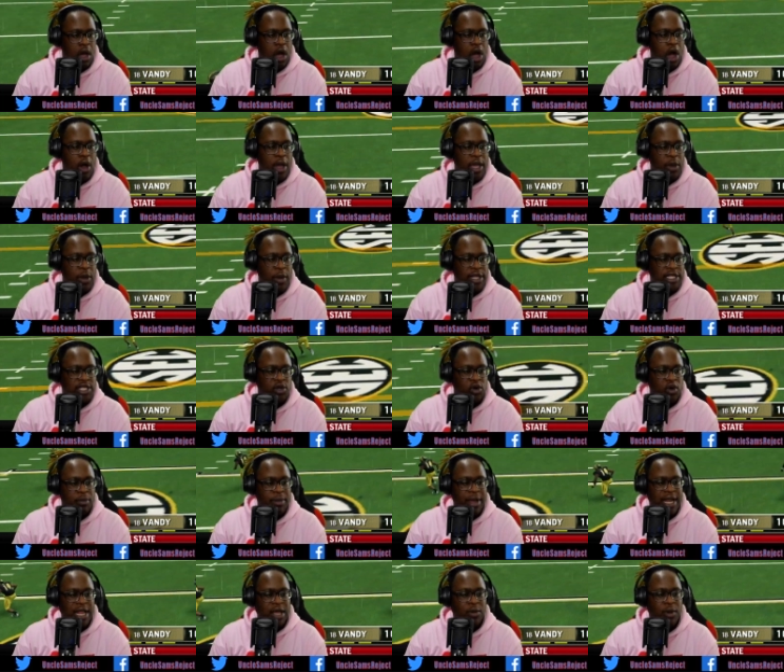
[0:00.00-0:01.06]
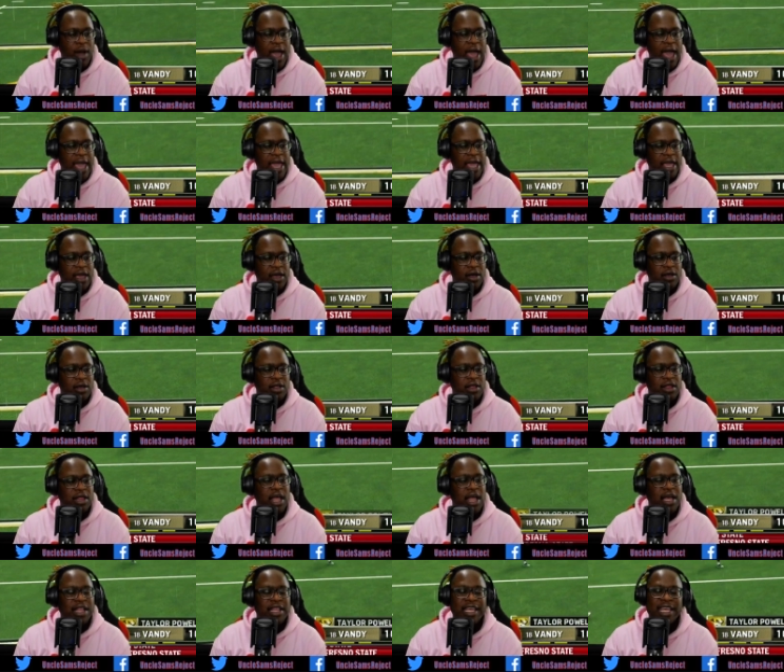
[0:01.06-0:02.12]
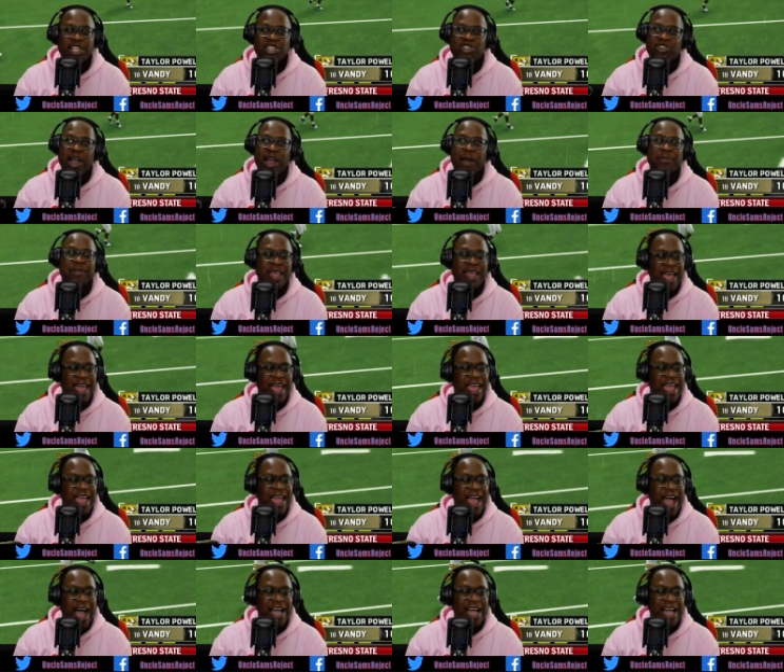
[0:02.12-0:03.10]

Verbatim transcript: Oh, he went to him anyway. Luckily, he dropped that.